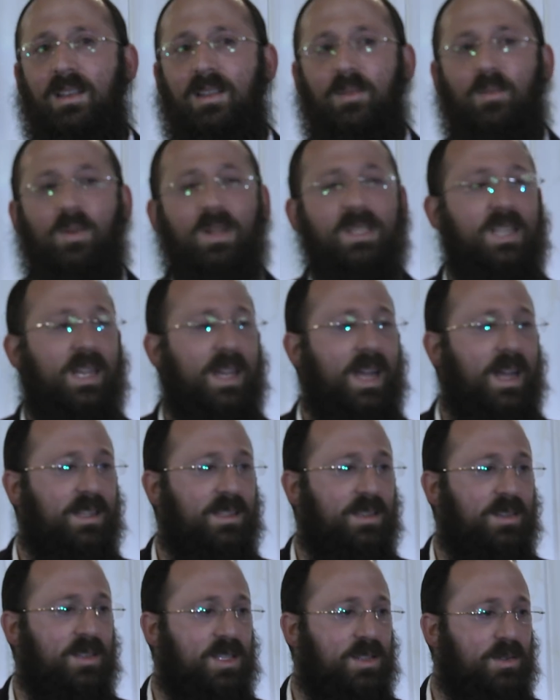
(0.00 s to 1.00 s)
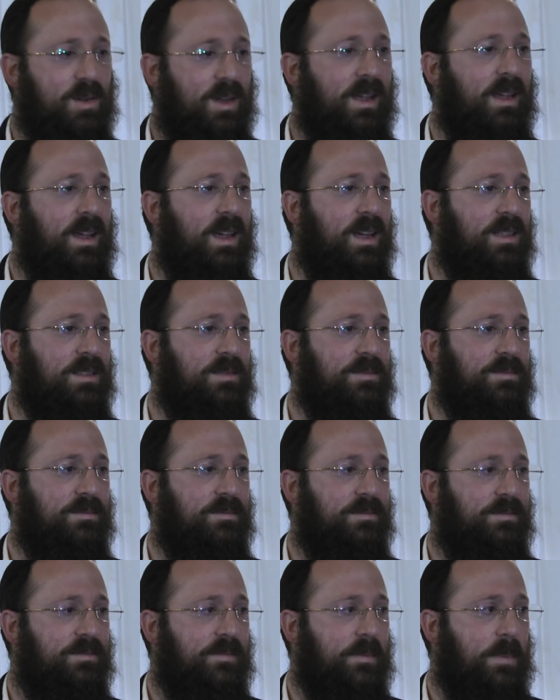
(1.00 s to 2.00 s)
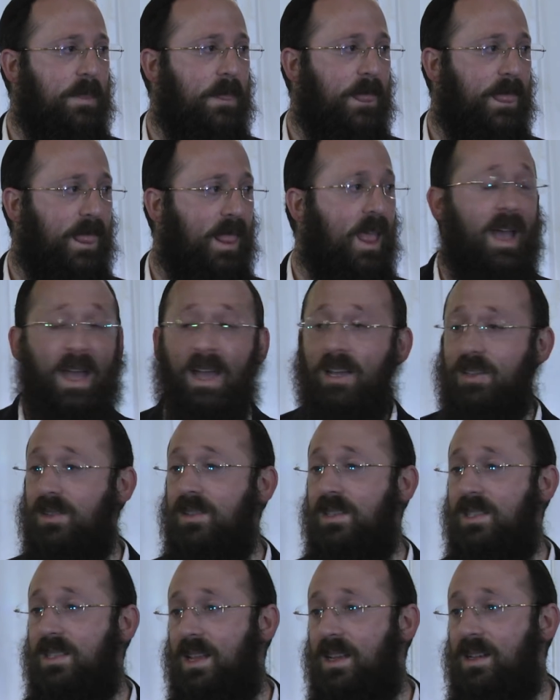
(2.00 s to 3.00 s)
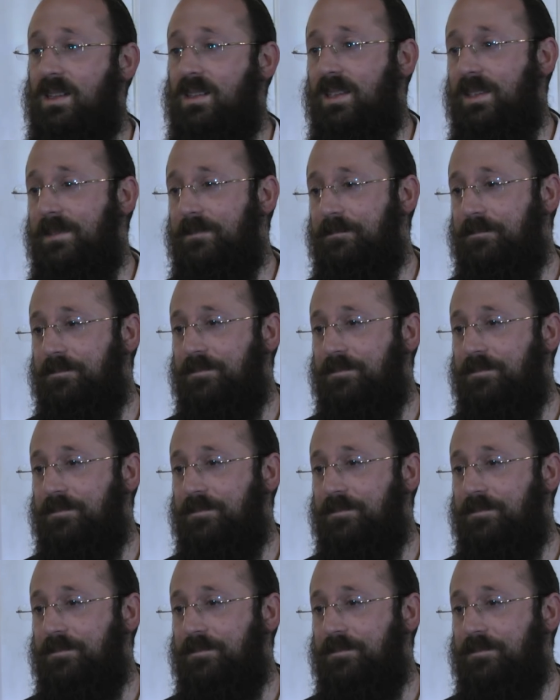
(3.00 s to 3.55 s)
once I got to Australia, I actually stayed clean.